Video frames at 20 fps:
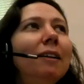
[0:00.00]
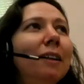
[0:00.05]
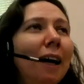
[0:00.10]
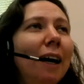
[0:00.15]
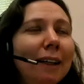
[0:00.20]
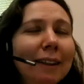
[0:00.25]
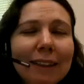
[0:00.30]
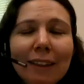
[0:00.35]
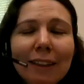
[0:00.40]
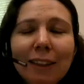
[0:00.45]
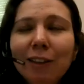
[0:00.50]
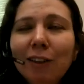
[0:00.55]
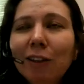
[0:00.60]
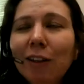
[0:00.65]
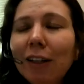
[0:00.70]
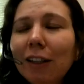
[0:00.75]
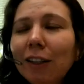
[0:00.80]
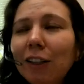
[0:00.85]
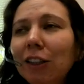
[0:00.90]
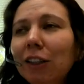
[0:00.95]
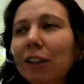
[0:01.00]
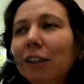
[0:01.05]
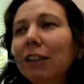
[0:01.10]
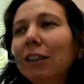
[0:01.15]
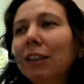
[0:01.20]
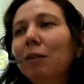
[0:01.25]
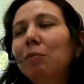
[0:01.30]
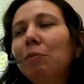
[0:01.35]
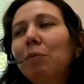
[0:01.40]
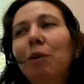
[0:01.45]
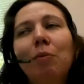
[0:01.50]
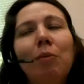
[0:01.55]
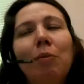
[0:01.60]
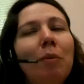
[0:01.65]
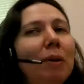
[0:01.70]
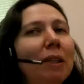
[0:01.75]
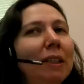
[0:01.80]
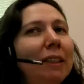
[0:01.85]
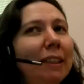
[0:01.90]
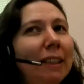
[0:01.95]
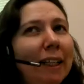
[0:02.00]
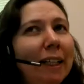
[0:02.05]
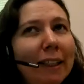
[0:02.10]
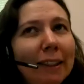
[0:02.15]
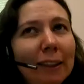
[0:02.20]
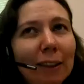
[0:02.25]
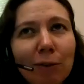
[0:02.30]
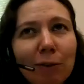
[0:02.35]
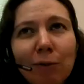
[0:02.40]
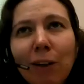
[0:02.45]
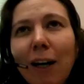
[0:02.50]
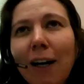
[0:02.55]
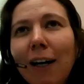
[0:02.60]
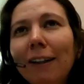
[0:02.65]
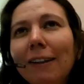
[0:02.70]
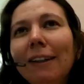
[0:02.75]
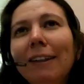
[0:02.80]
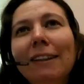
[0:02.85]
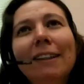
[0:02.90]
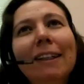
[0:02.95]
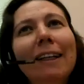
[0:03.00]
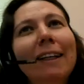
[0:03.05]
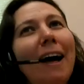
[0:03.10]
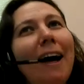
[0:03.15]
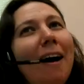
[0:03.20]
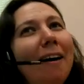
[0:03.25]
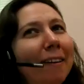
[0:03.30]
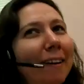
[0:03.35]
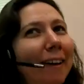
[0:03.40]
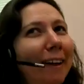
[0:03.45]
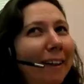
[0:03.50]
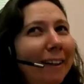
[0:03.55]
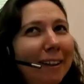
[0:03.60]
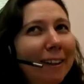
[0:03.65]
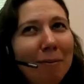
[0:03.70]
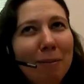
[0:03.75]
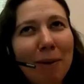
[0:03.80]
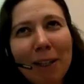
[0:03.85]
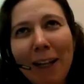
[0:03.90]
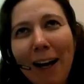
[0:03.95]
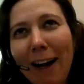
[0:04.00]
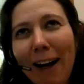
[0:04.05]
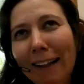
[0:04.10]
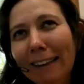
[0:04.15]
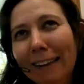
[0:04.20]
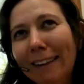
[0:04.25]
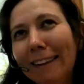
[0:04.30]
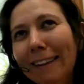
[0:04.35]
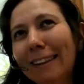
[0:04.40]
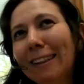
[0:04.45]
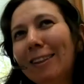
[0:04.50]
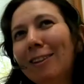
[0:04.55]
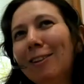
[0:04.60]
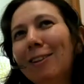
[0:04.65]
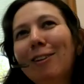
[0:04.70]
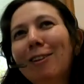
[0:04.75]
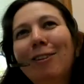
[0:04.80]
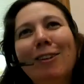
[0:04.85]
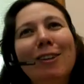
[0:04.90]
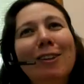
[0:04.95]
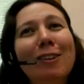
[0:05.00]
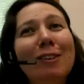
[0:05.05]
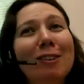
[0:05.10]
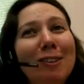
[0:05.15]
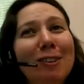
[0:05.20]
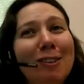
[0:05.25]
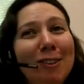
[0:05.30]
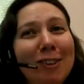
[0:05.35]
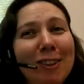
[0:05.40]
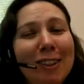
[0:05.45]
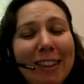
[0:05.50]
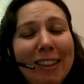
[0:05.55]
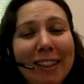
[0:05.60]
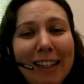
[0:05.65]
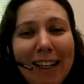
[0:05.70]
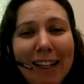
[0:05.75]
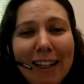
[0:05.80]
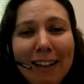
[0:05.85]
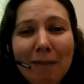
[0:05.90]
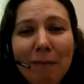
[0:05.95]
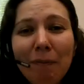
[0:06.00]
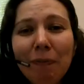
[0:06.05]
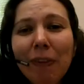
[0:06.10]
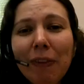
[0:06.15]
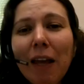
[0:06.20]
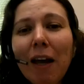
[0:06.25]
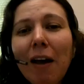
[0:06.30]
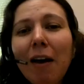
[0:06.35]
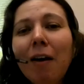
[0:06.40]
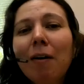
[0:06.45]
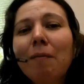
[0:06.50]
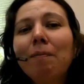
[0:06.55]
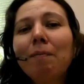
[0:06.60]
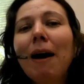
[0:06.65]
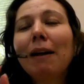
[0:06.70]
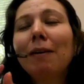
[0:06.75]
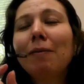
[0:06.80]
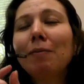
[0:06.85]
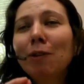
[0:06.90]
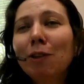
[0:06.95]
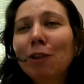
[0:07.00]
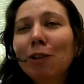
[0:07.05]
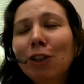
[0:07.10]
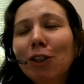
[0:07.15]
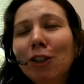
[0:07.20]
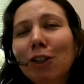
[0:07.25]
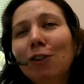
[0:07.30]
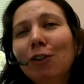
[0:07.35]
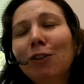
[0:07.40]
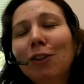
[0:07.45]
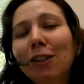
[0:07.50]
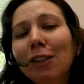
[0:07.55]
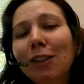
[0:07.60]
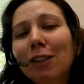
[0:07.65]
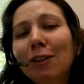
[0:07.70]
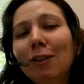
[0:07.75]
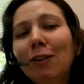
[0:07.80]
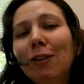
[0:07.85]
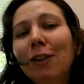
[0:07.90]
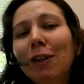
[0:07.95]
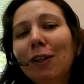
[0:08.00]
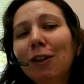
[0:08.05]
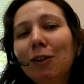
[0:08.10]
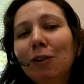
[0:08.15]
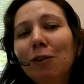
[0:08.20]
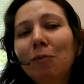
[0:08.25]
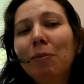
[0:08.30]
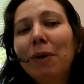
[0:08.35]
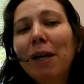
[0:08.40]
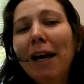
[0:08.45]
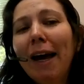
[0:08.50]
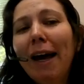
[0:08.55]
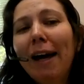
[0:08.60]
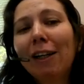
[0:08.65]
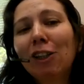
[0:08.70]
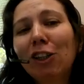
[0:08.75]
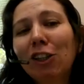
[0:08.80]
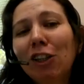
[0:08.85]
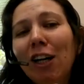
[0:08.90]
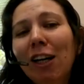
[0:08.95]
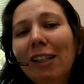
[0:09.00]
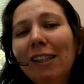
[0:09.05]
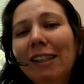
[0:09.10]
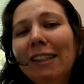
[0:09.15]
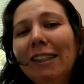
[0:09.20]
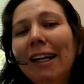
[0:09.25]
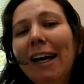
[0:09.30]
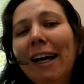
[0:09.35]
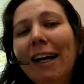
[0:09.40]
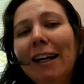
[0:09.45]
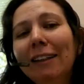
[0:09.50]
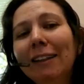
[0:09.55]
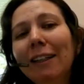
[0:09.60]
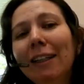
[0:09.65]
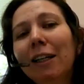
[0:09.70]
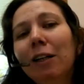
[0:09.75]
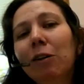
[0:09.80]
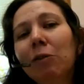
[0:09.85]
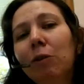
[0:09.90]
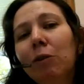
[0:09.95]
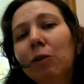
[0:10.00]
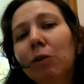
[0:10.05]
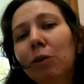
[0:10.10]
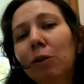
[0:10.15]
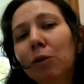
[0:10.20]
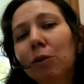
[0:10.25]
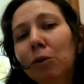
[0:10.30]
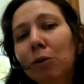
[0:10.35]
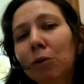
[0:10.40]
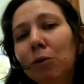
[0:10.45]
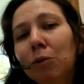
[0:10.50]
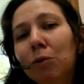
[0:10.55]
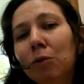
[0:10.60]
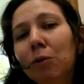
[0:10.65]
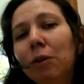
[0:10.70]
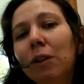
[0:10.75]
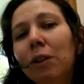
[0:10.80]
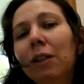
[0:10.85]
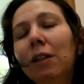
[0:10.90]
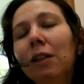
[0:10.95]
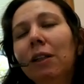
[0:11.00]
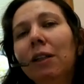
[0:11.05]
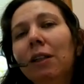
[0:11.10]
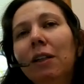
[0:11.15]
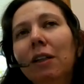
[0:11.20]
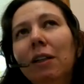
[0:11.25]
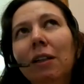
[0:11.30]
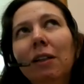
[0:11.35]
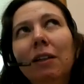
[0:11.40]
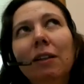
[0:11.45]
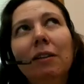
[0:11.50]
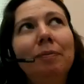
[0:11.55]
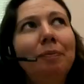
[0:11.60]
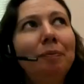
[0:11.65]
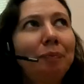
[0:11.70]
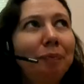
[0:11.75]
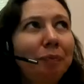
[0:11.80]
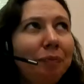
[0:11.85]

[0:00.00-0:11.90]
data structures and probably CS1 and then algorithm analysis, and you're going to do it again. But merge sort is going to be actually Tn equal to 2, not